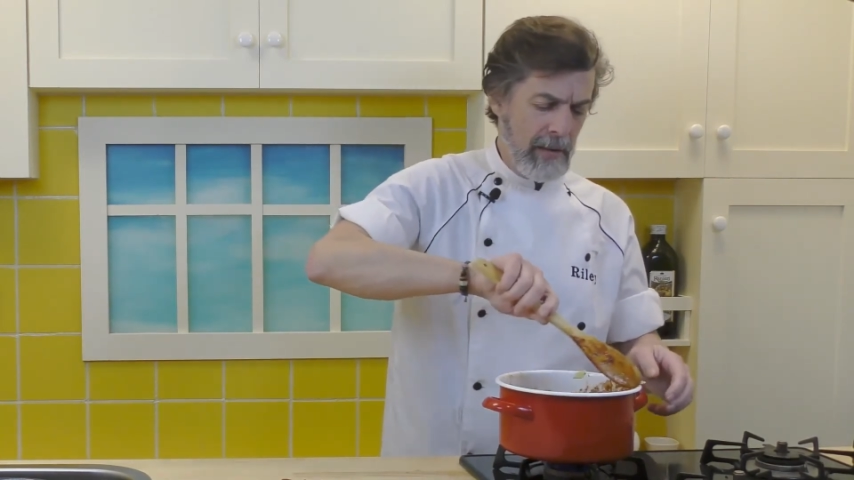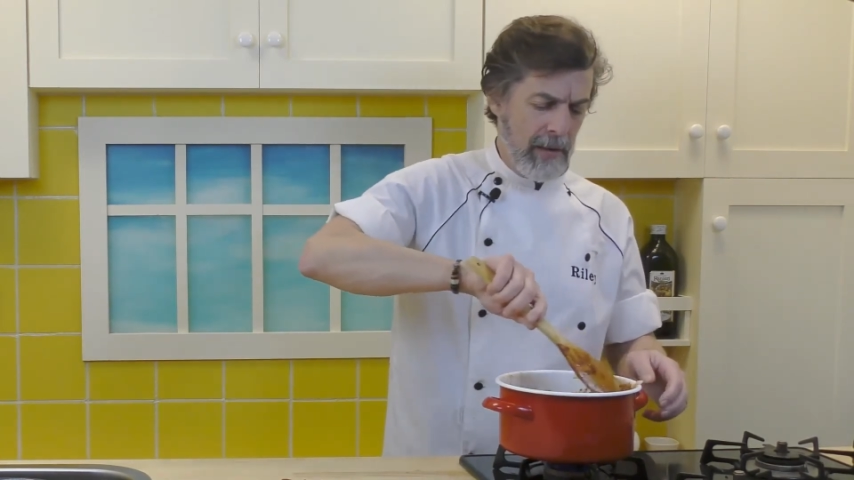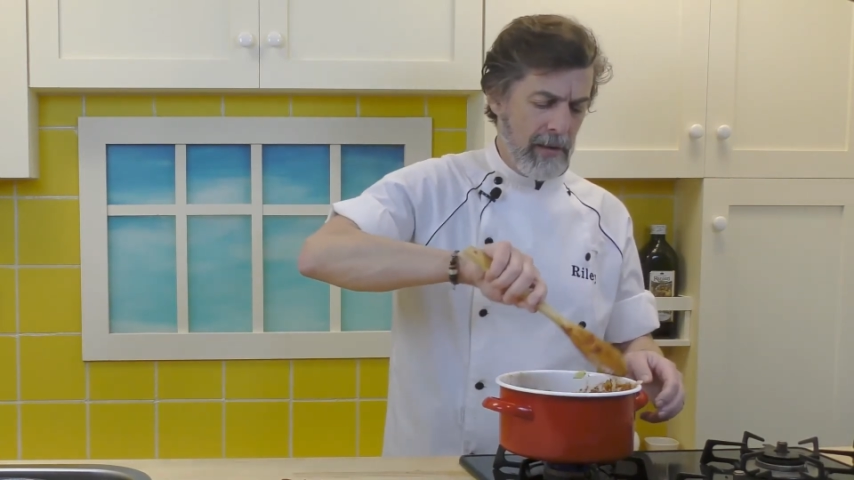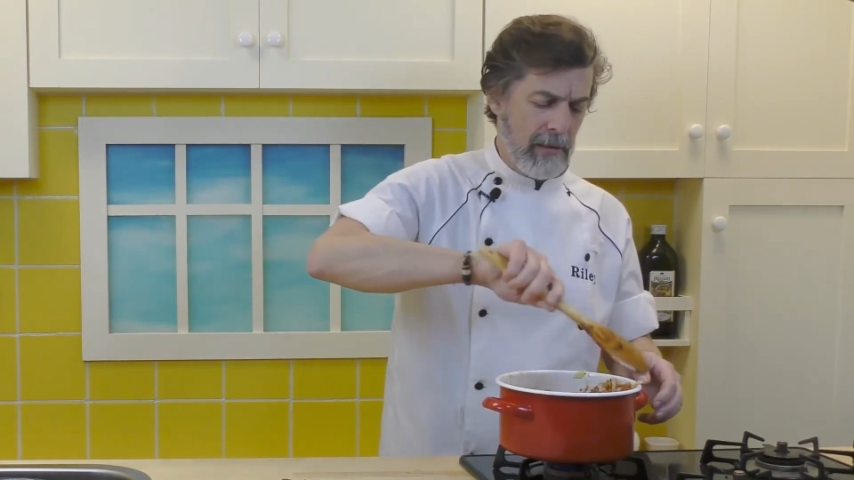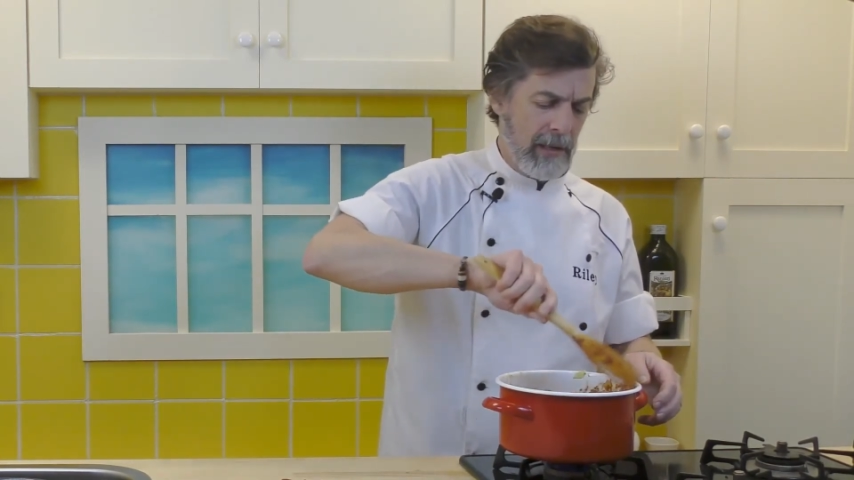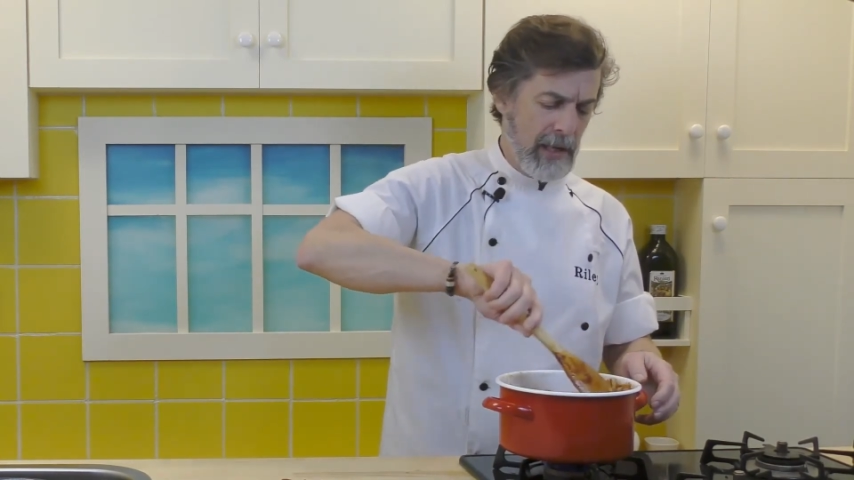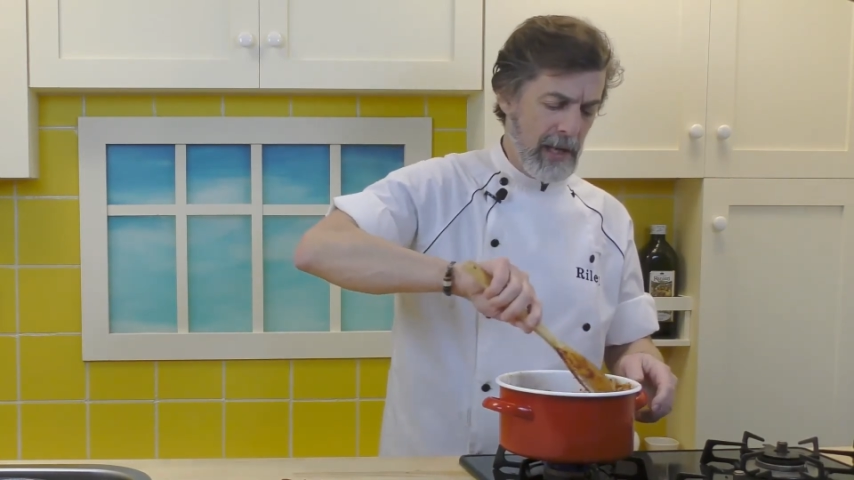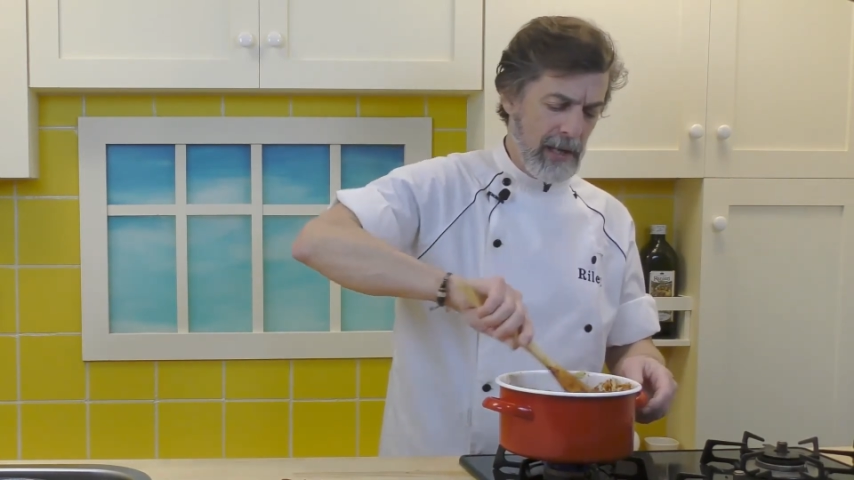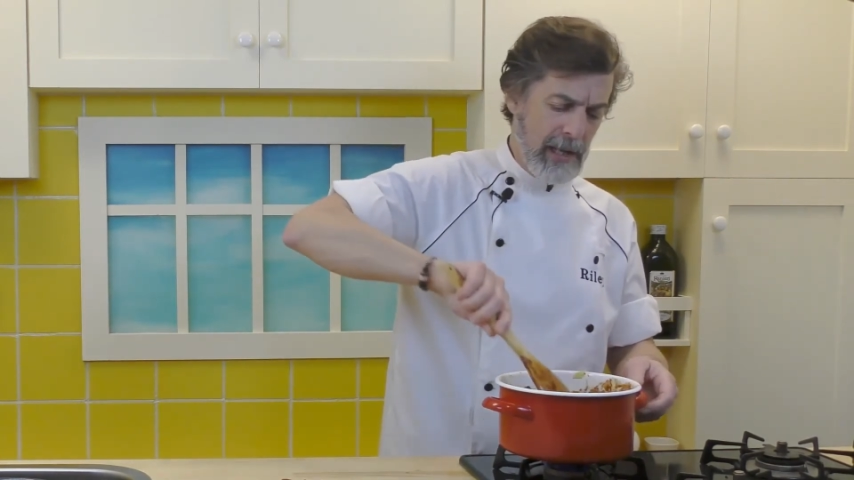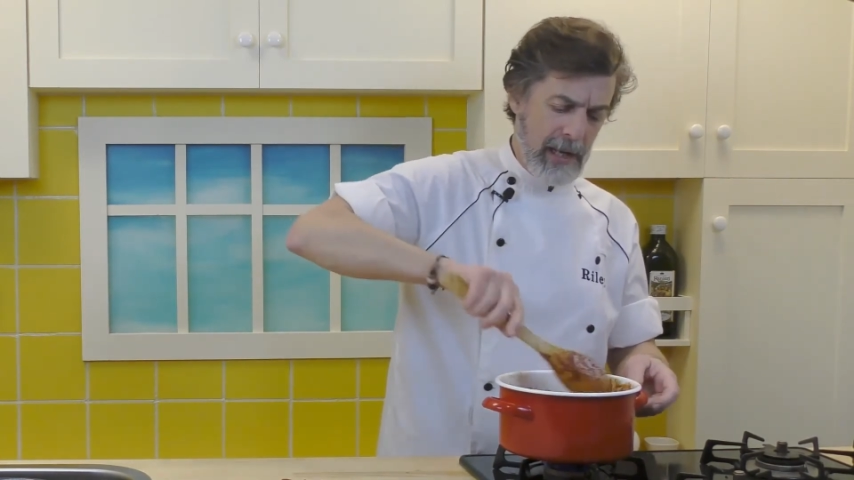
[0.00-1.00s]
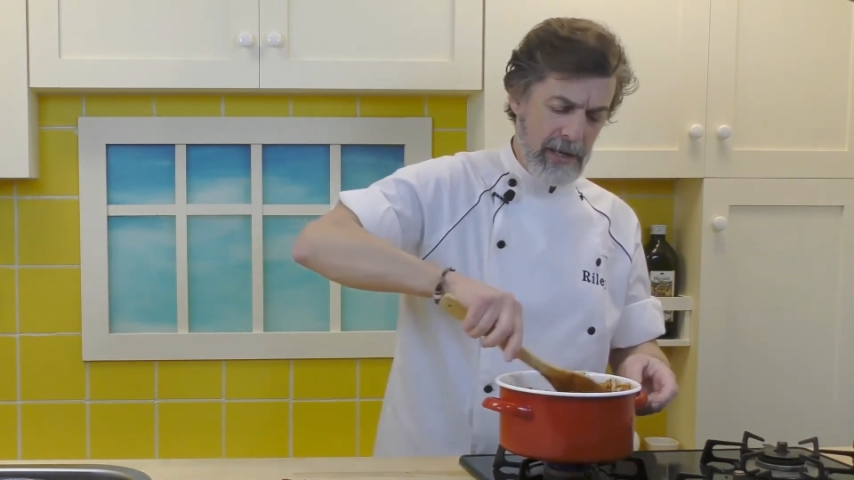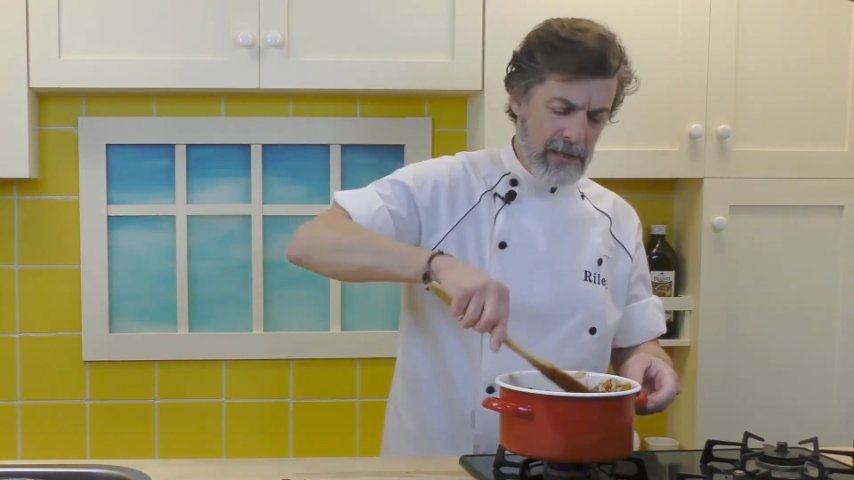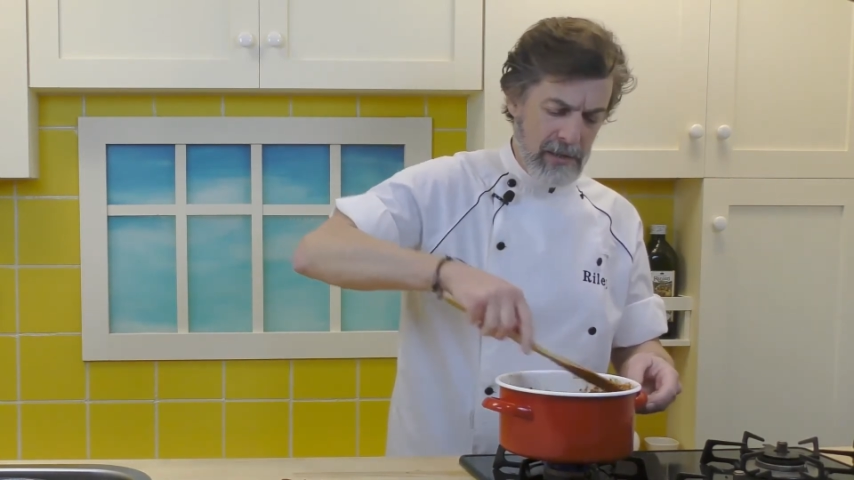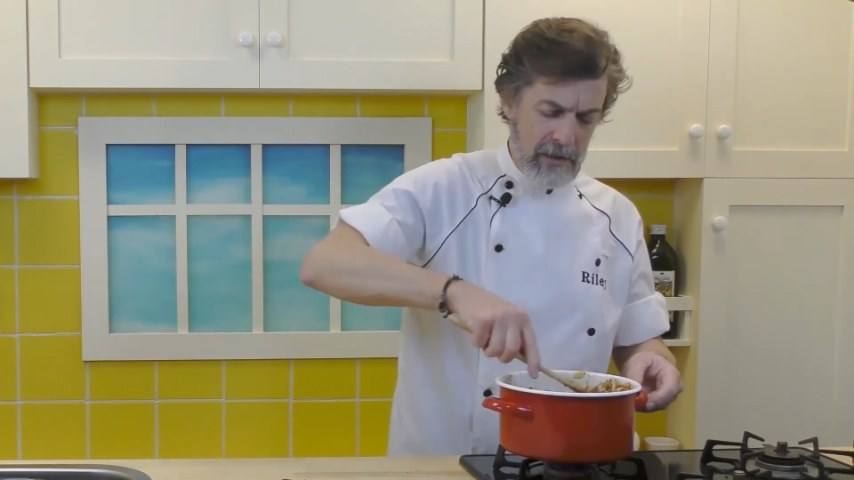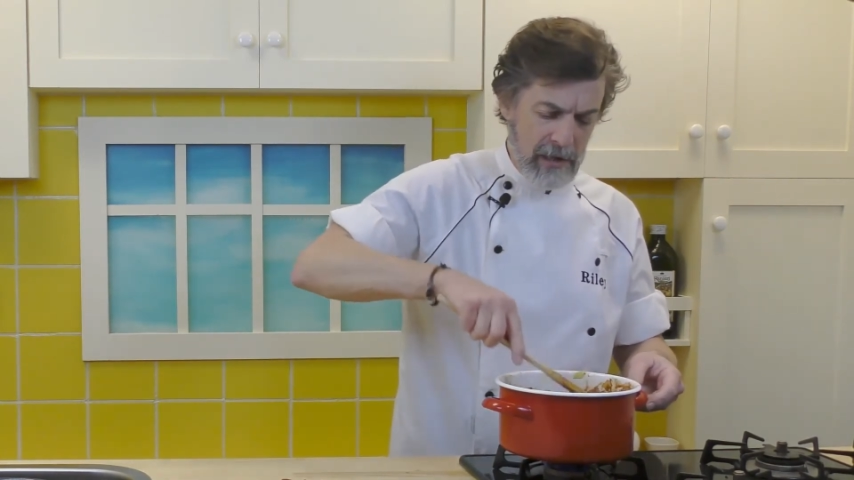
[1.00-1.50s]
Okay, that is
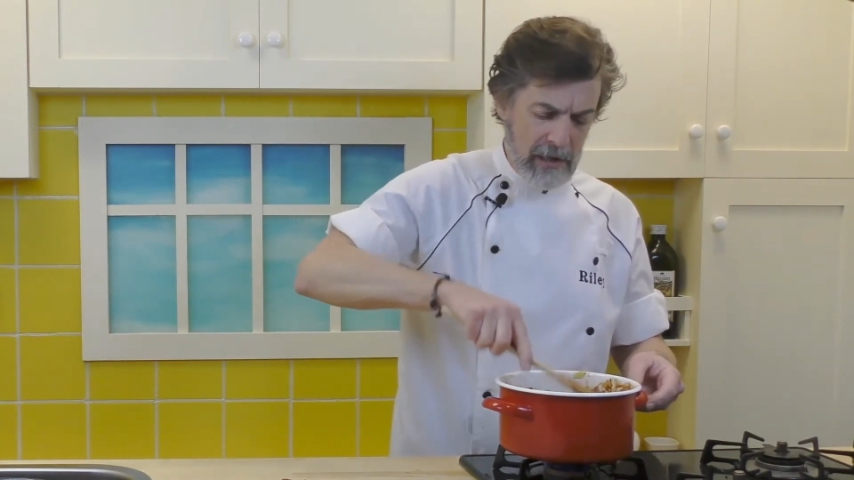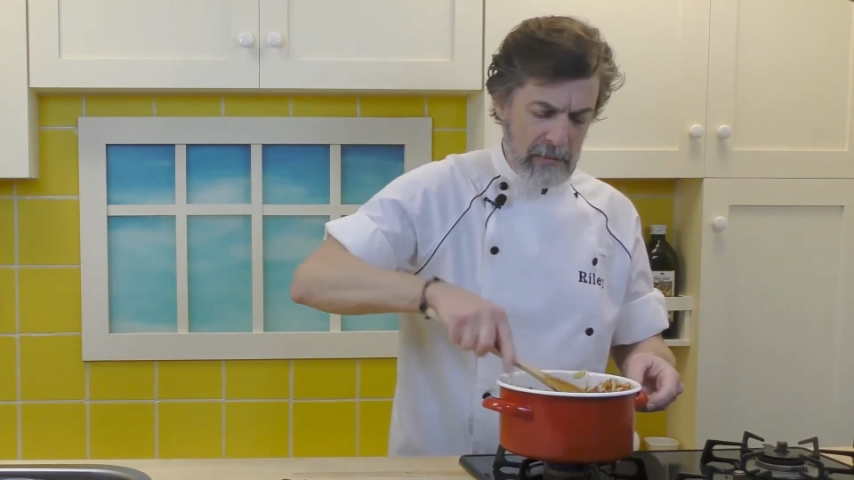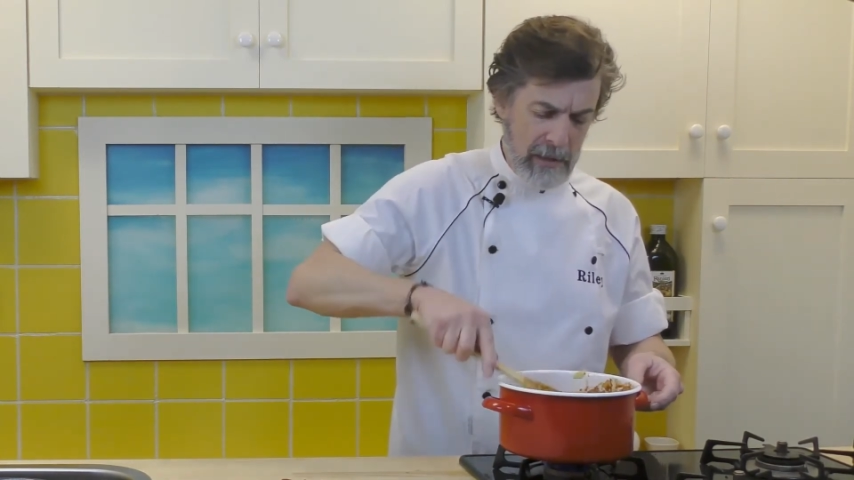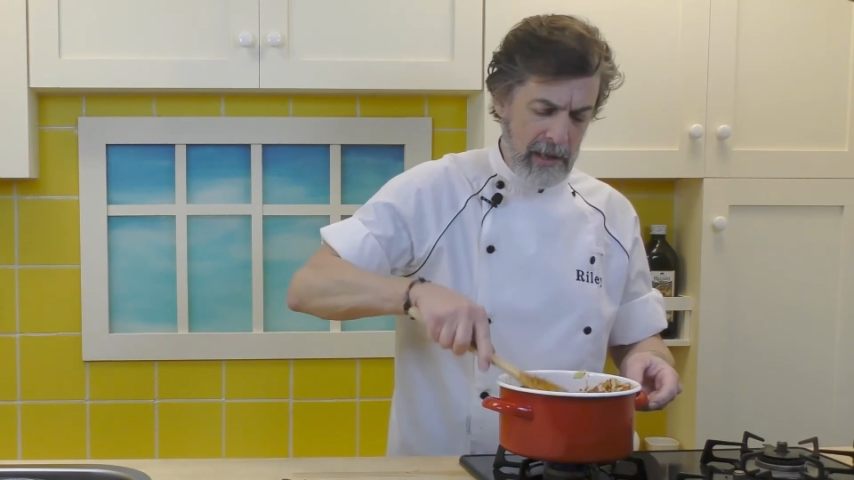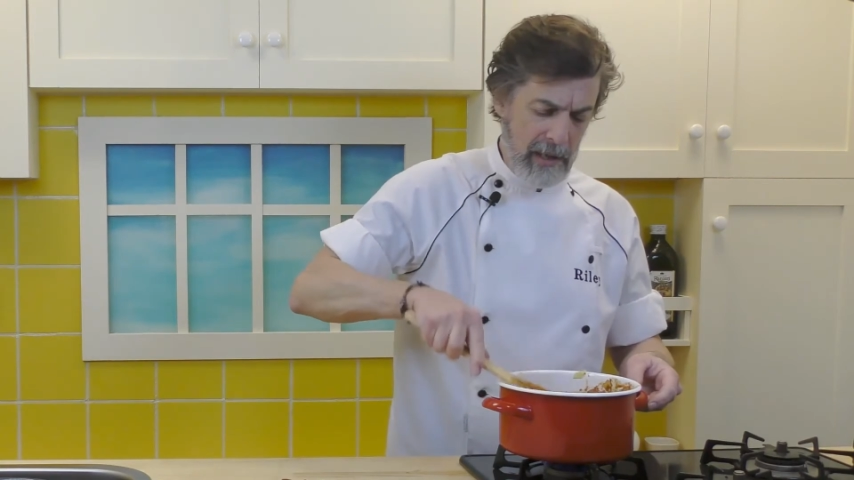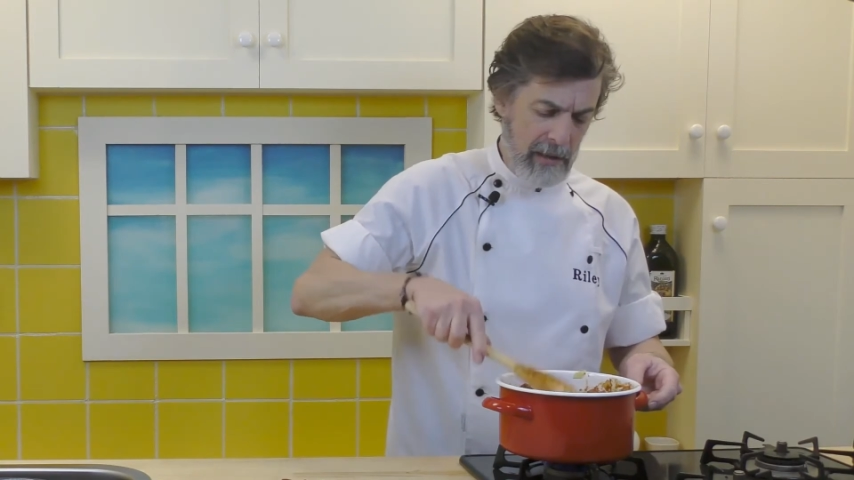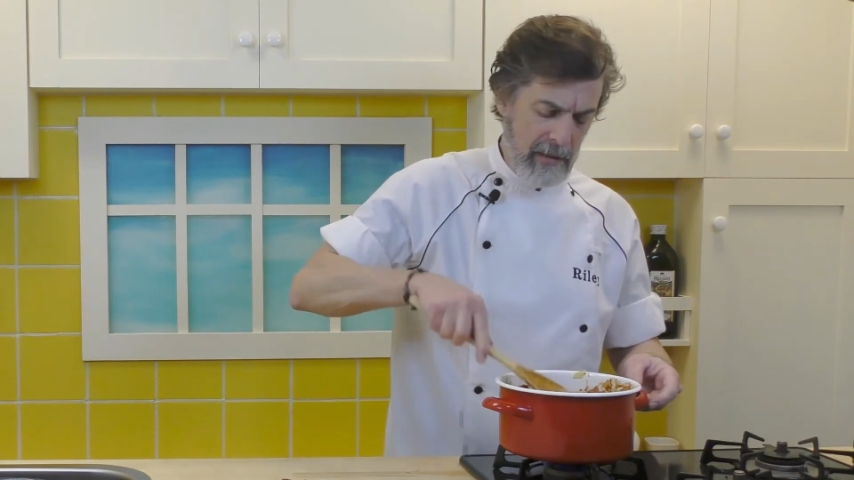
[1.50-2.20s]
going to be